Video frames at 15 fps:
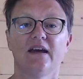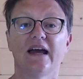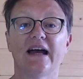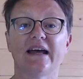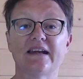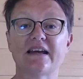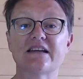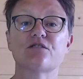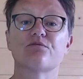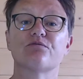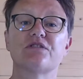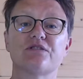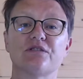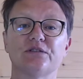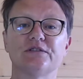and as a
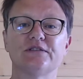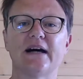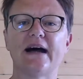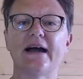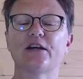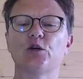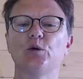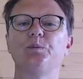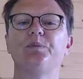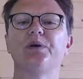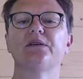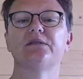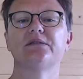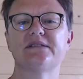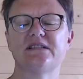result I could
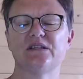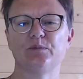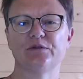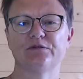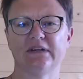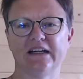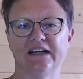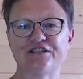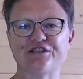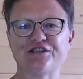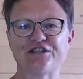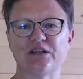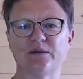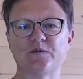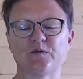build deeper
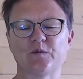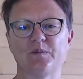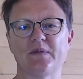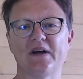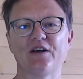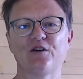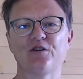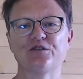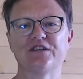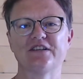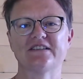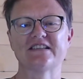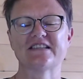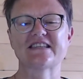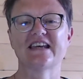relationships with my
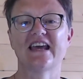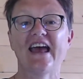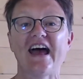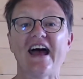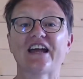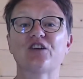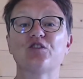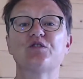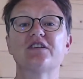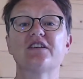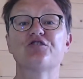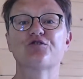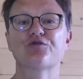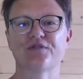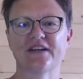audience. I could
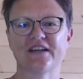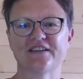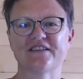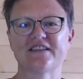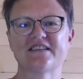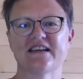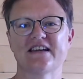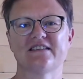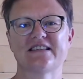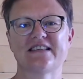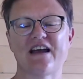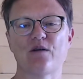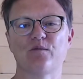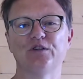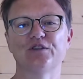trigger the sales that
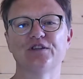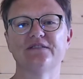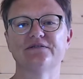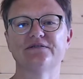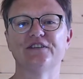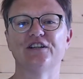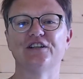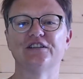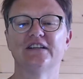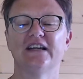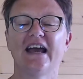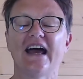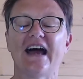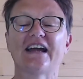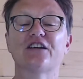I were looking for.
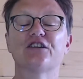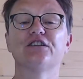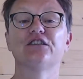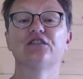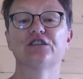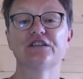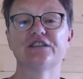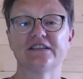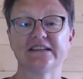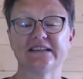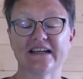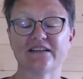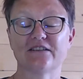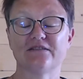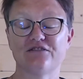I
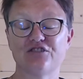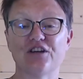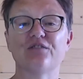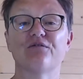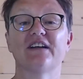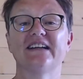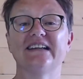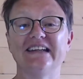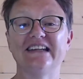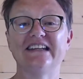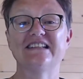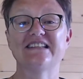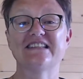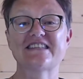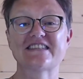could generate
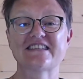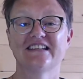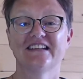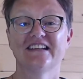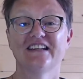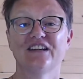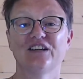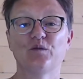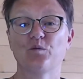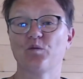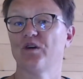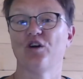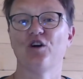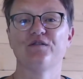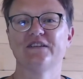leads
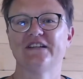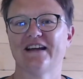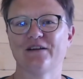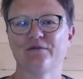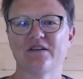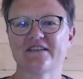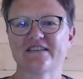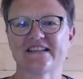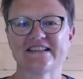overnight whilst I